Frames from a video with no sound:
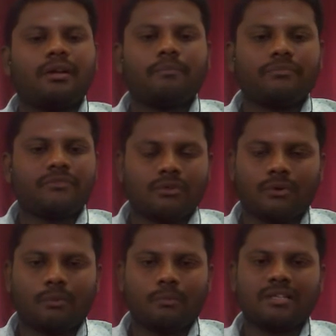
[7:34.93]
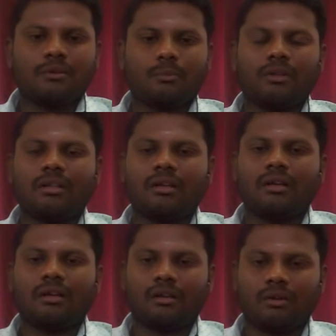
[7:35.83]
So based upon
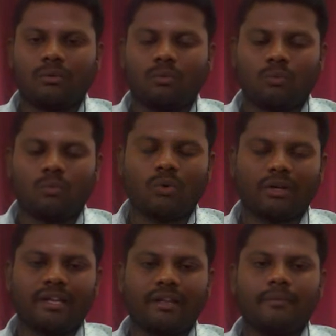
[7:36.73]
the working,